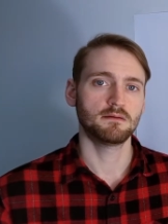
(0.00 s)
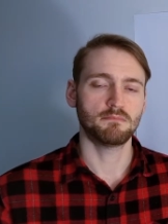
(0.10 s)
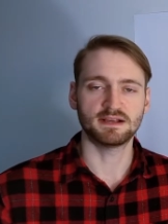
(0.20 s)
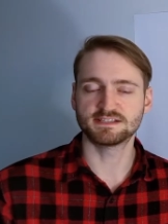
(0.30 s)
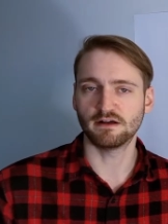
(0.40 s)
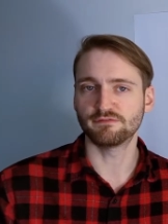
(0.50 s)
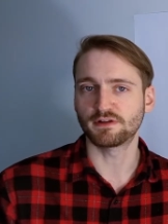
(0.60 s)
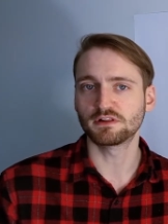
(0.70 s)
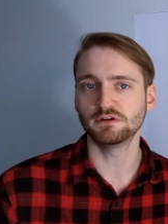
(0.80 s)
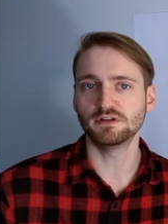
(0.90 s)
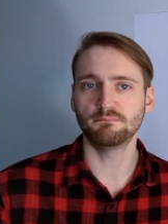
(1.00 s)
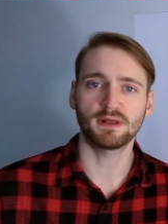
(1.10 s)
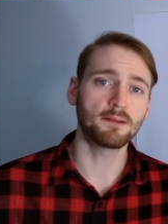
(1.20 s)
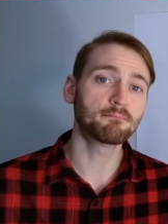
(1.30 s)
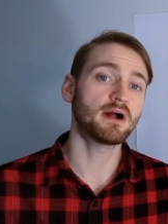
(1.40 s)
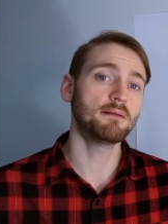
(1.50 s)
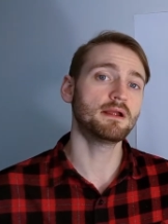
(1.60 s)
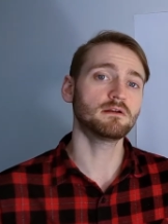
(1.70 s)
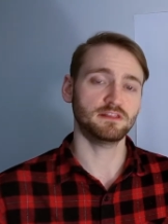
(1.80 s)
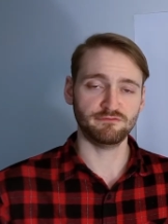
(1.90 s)
myself included, but I'm
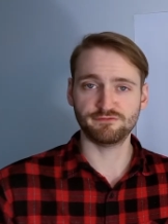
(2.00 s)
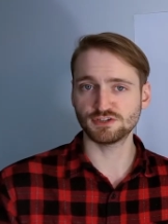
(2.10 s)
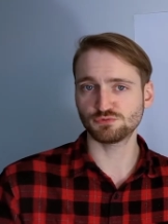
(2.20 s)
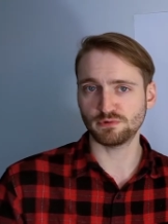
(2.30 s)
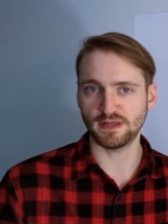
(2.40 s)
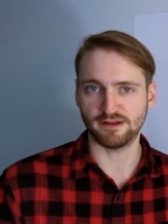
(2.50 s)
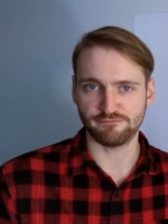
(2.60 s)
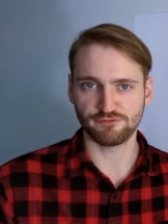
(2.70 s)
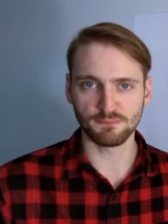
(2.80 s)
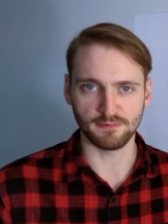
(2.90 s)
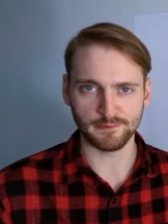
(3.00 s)
primarily visual and verbal.